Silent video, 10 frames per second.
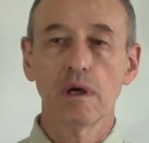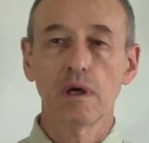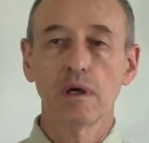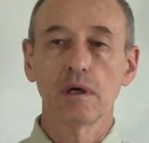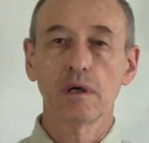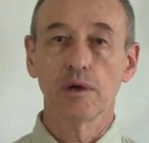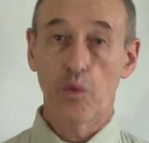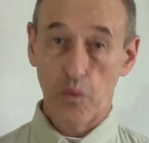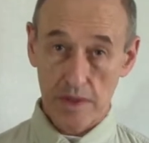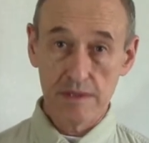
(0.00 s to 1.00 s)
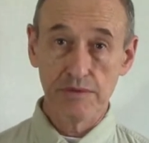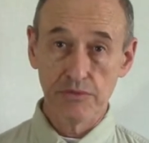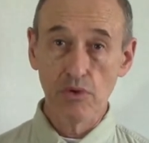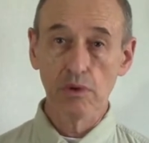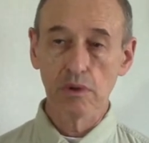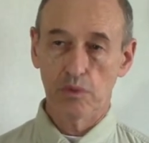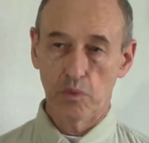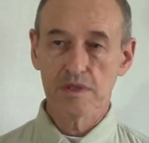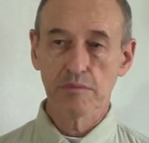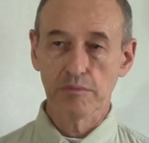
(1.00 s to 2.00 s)
uh, with the fuel,
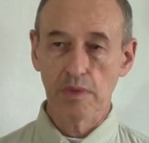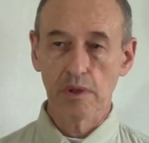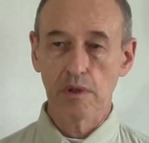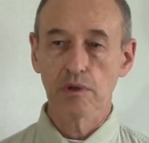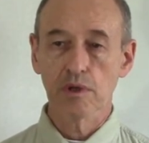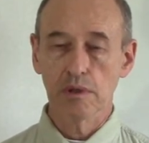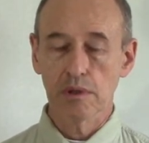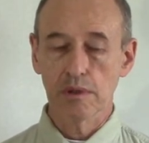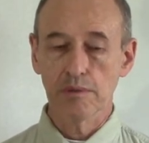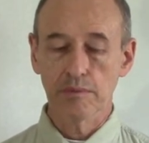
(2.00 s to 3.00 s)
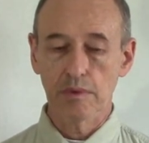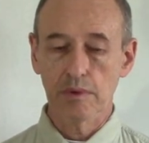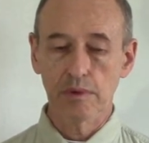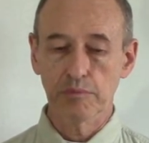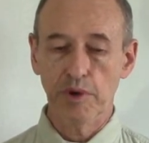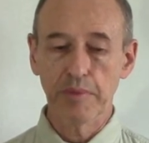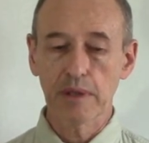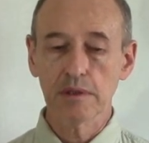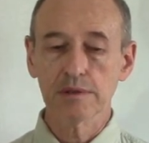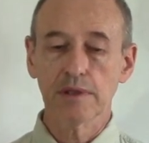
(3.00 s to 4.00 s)
with the uh, uh,
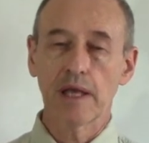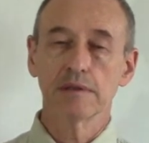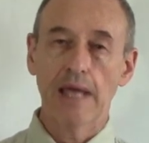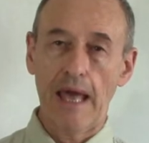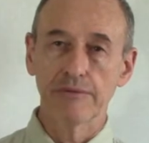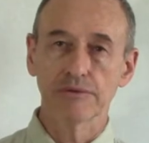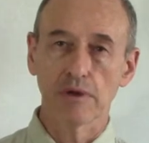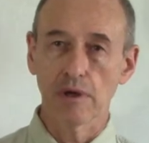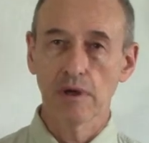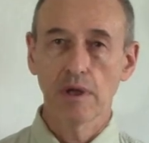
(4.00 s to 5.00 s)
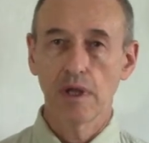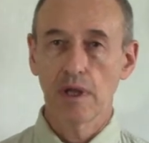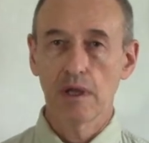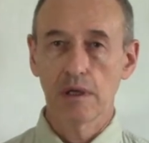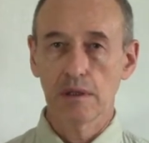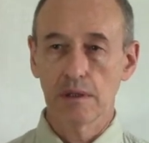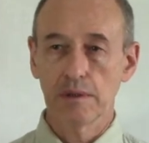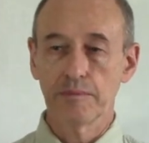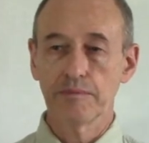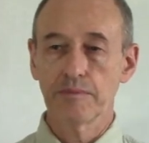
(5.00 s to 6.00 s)
propellant, and after
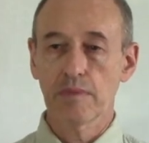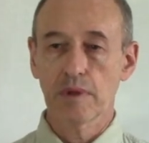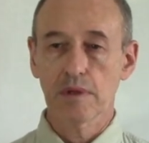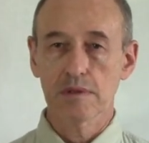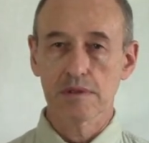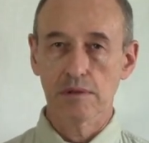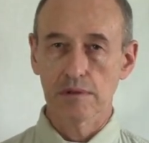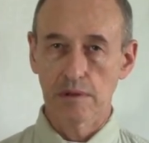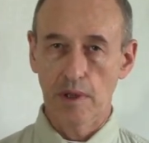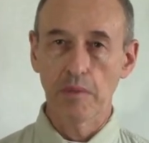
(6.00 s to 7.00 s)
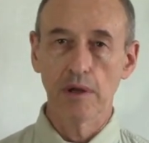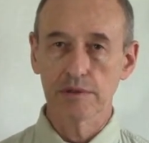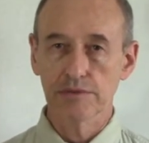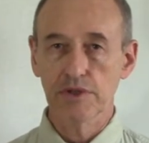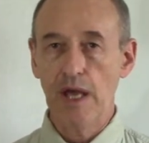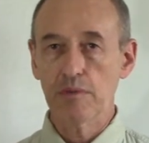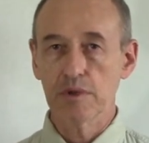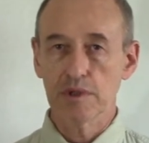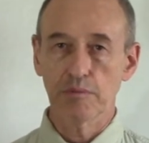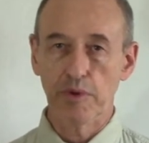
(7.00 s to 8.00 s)
um, certain amount of time
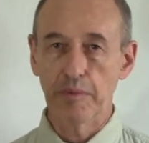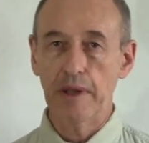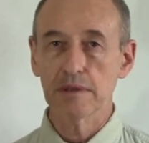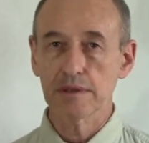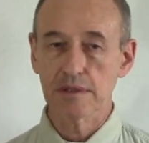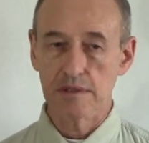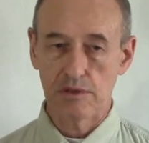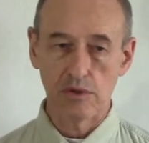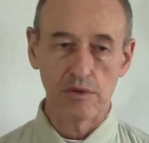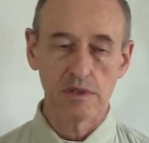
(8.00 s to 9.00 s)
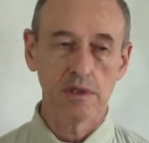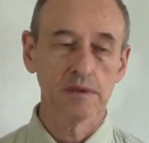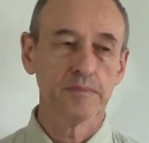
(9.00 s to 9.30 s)
when the propellant is exhausted.